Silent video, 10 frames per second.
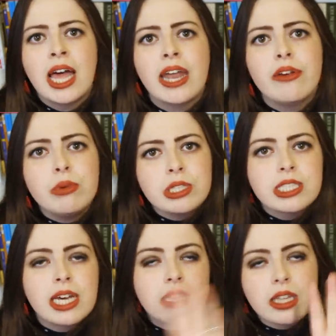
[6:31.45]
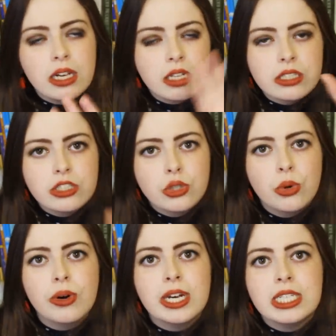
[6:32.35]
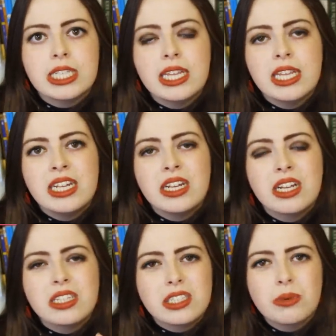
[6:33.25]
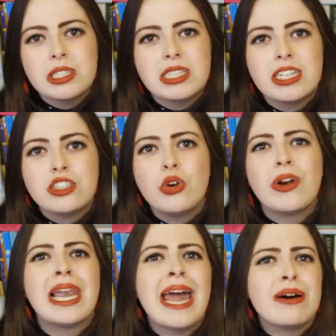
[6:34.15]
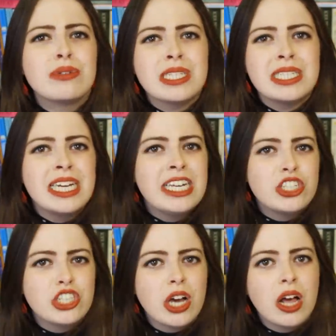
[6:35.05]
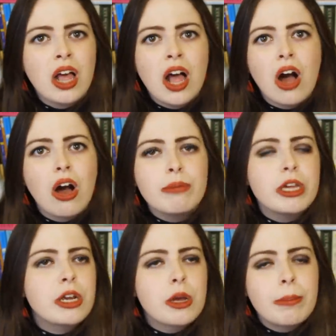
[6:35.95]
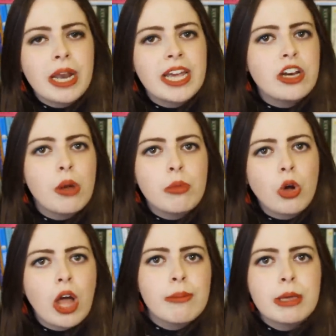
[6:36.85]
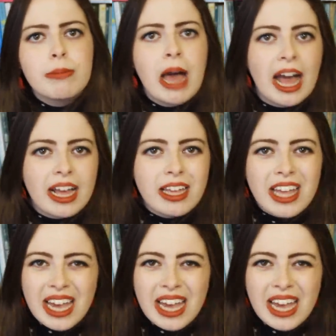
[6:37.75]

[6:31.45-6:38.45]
and everyone's saying their little stories, and then someone says, you're a lousy teacher, I'm going to complain, I'm not coming back.